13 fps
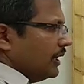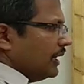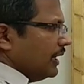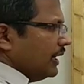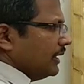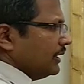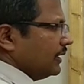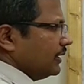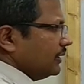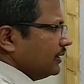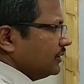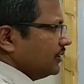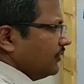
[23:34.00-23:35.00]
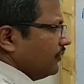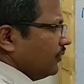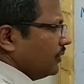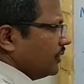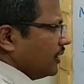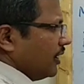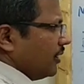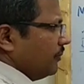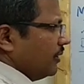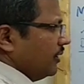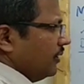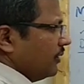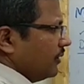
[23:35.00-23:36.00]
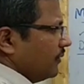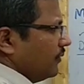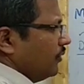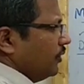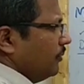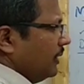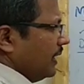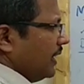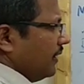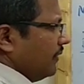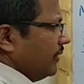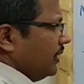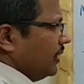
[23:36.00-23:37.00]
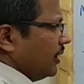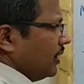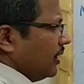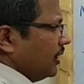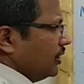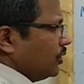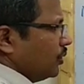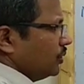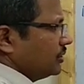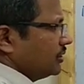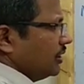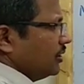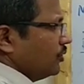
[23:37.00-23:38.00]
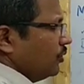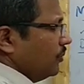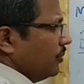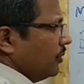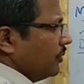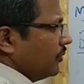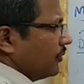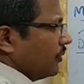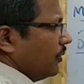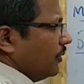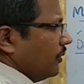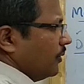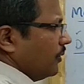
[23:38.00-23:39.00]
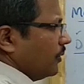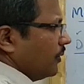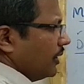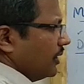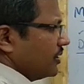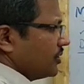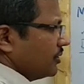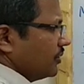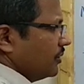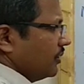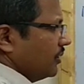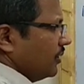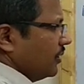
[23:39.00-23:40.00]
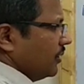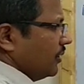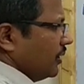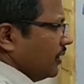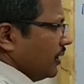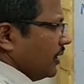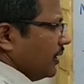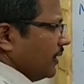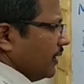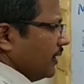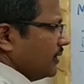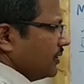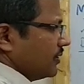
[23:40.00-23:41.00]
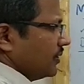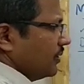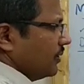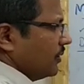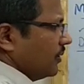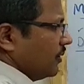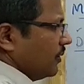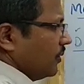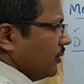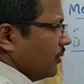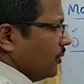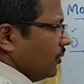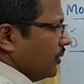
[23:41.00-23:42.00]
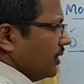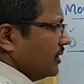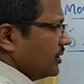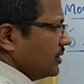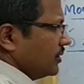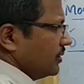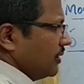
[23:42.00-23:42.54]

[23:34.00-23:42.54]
and the 4 carbon will be having hydroxyl group. So OH, H, OH,